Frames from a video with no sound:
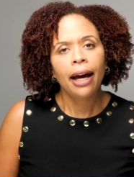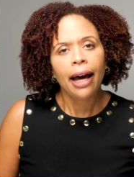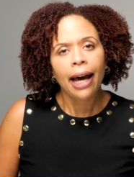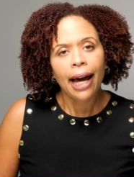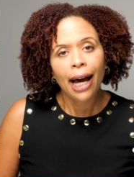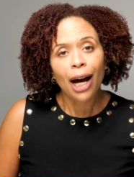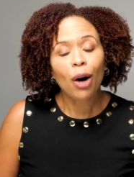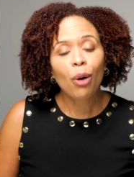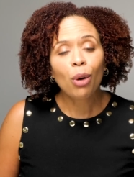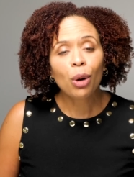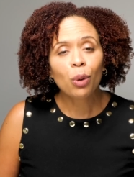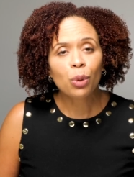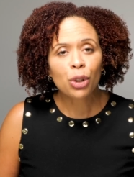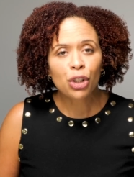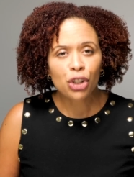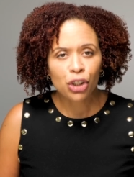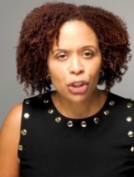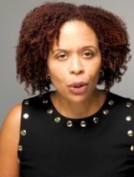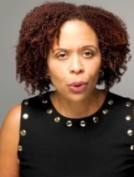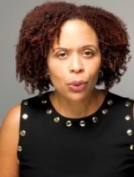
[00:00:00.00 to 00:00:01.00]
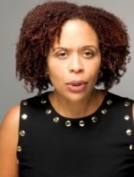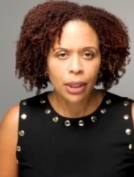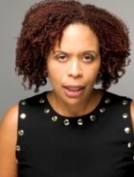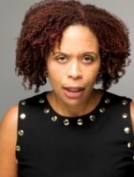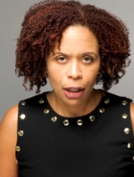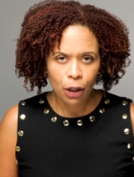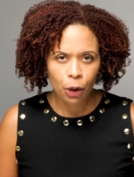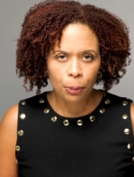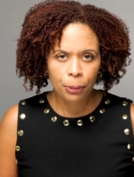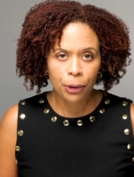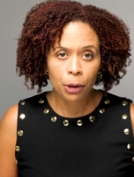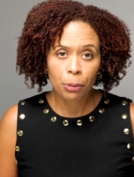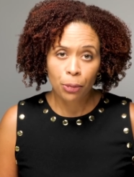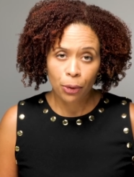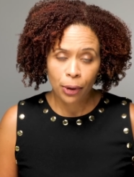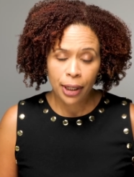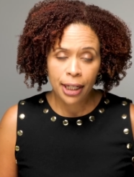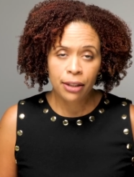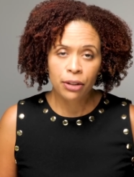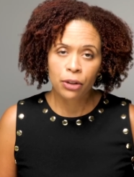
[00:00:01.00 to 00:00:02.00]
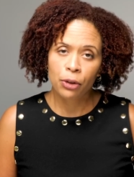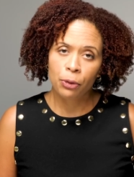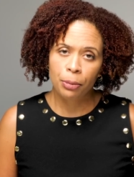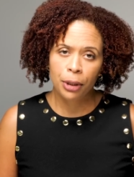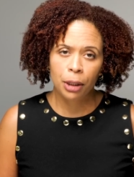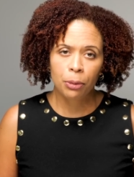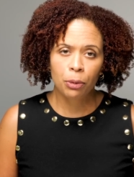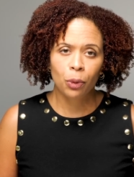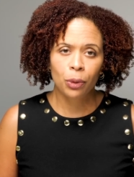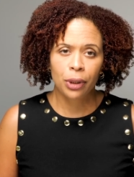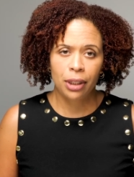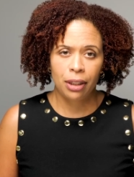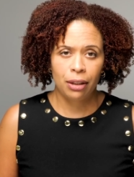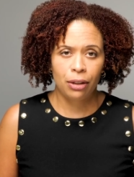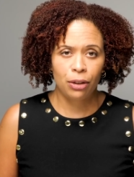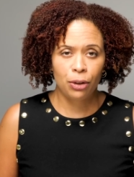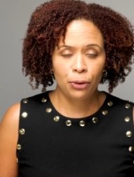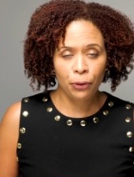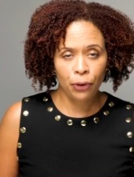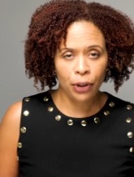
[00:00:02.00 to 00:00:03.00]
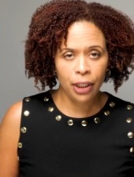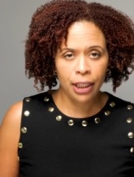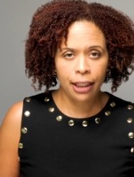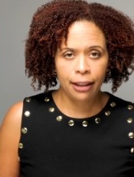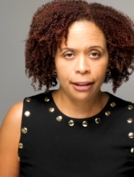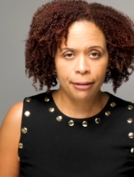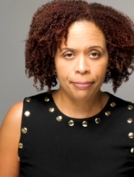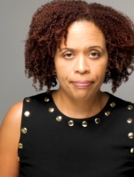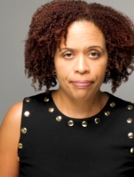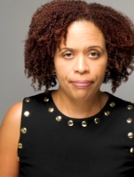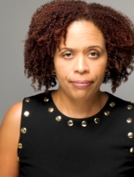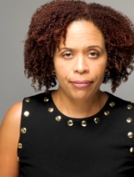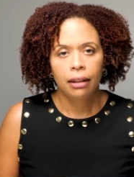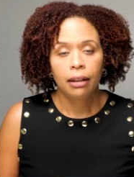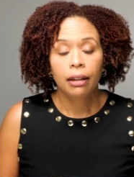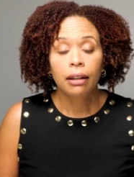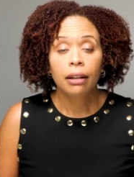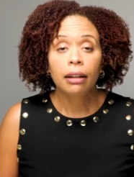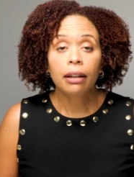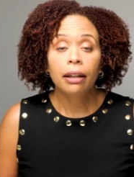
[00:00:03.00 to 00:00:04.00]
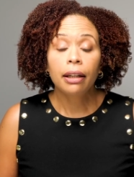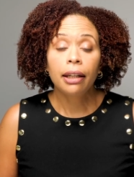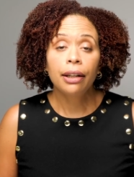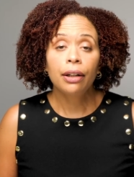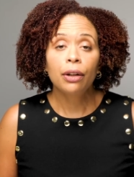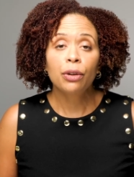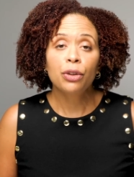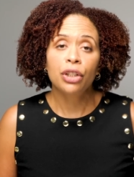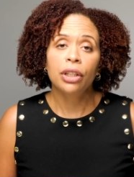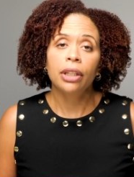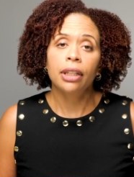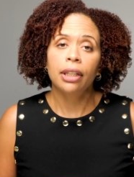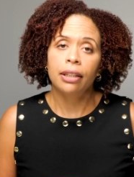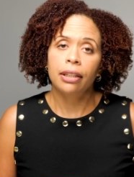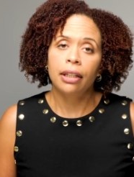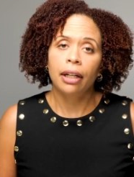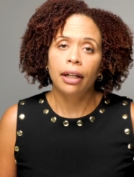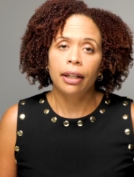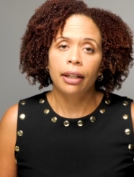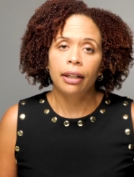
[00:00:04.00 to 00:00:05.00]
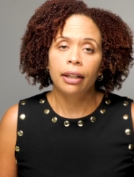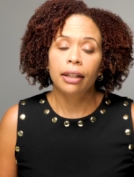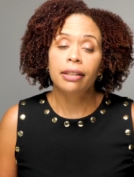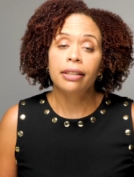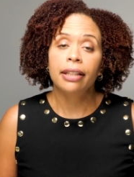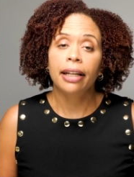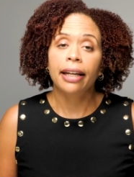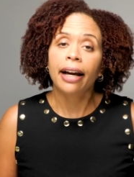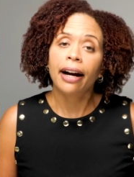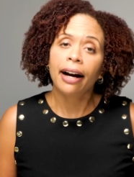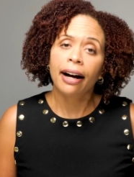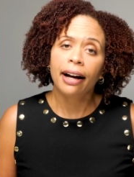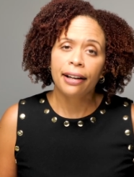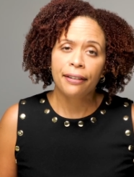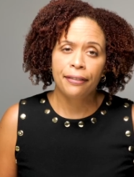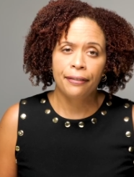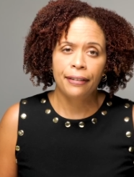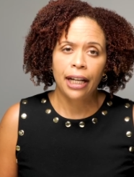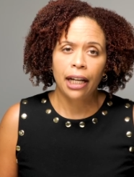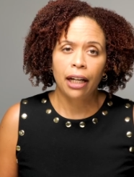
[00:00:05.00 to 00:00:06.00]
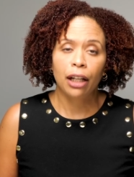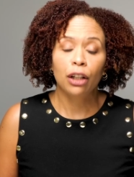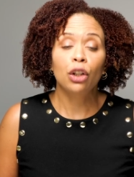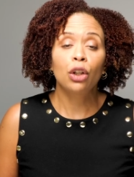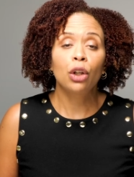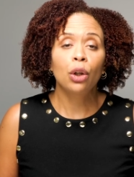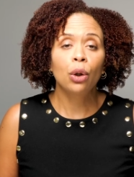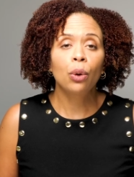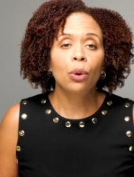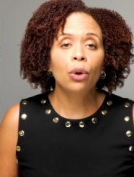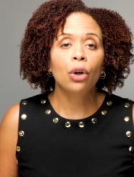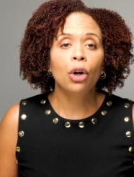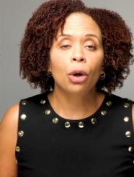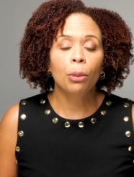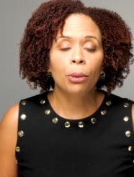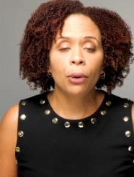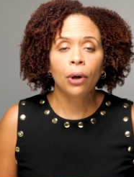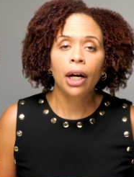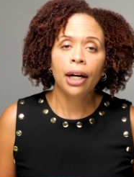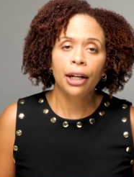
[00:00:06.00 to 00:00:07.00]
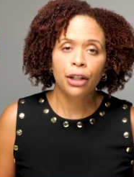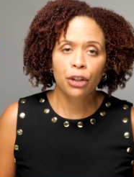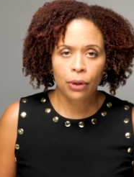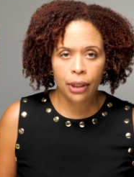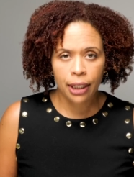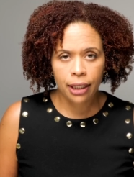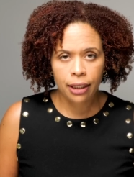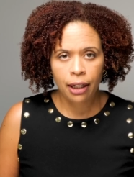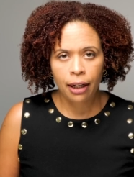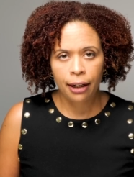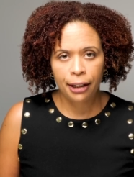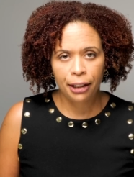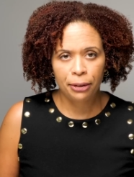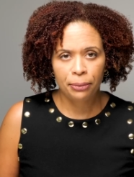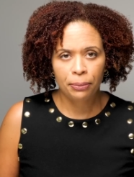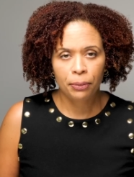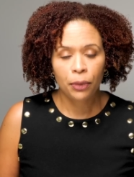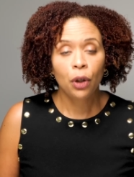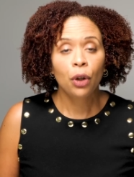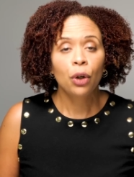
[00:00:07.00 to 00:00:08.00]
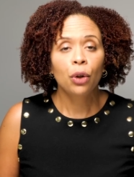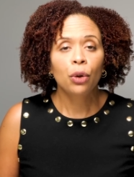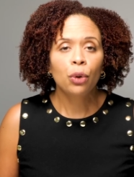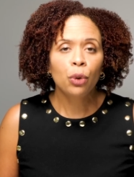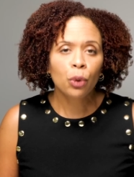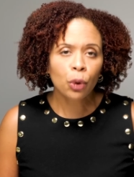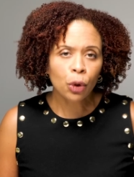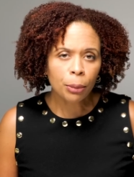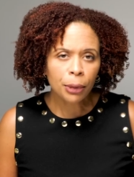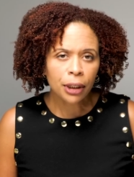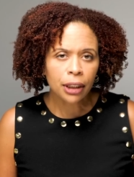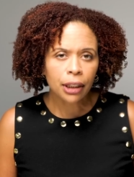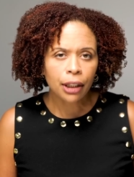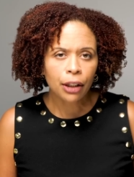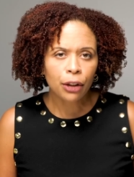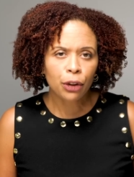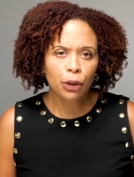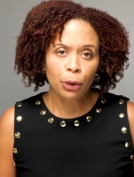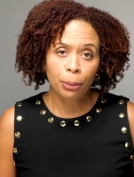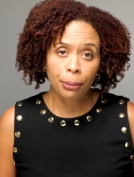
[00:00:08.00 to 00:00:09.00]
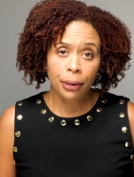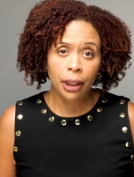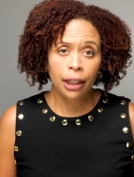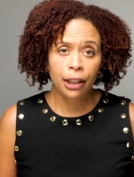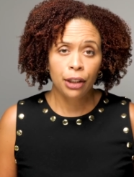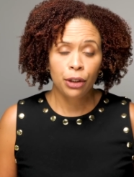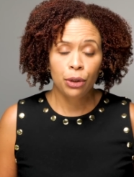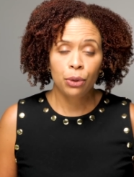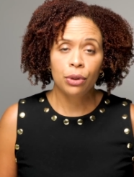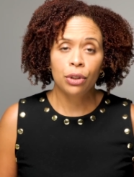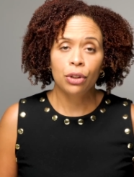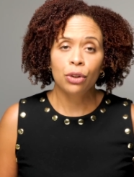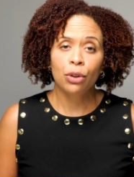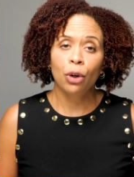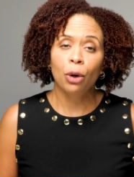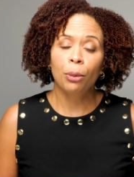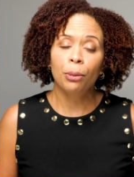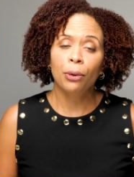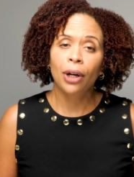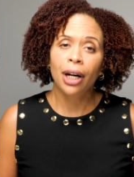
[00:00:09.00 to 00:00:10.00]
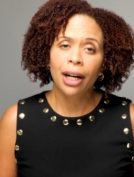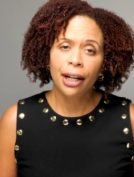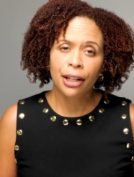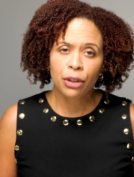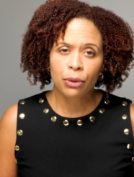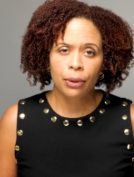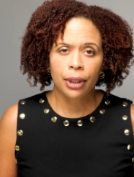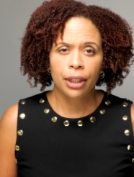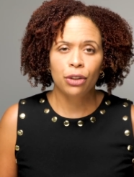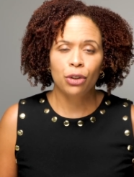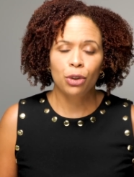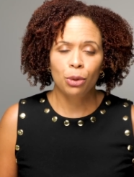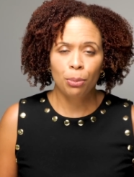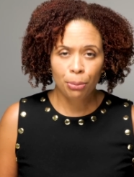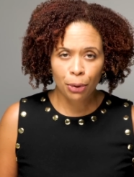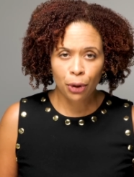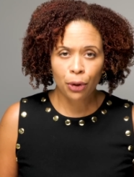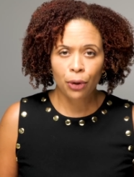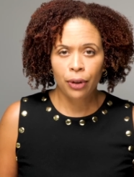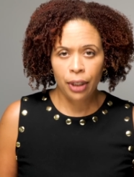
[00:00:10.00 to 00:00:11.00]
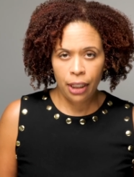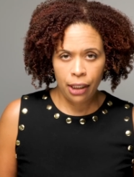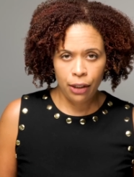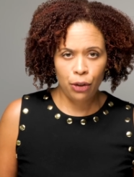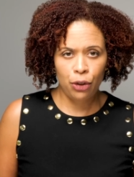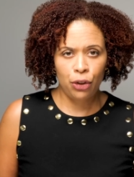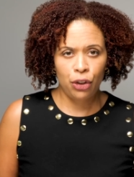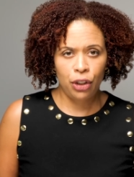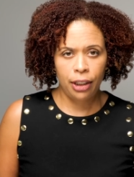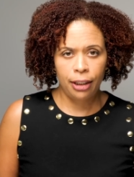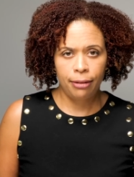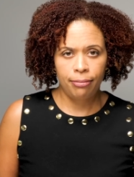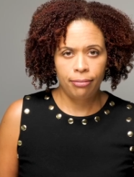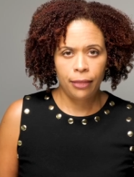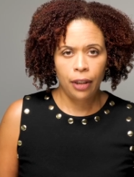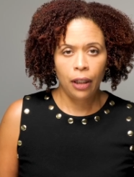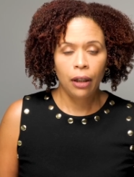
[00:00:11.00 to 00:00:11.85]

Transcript: how it was shown to help the brains of people with schizophrenia. The ketogenic diet is a high fat, low carbohydrate diet. Normally, your body uses carbohydrates to burn energy.